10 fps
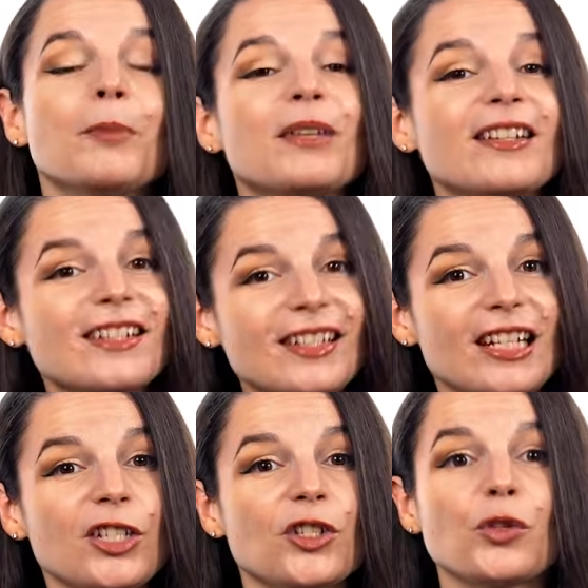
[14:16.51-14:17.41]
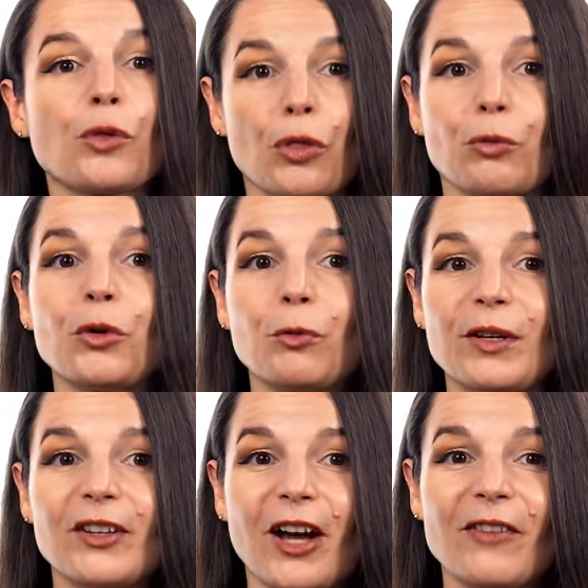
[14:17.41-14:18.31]
because it teaches you through
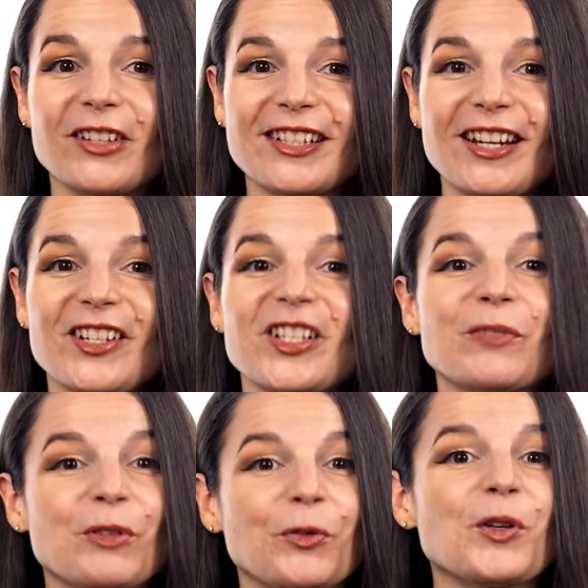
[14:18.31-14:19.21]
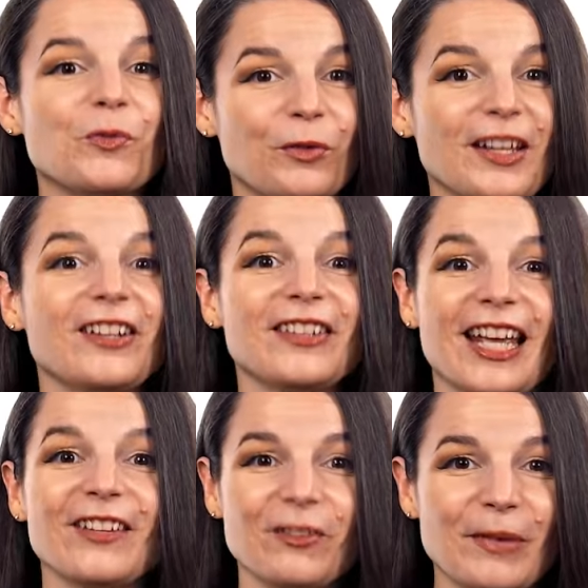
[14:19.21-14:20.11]
real conversations between real
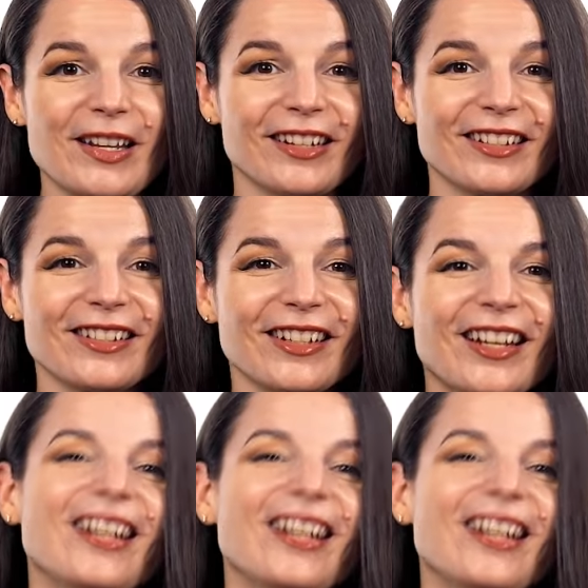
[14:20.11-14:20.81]
native speakers.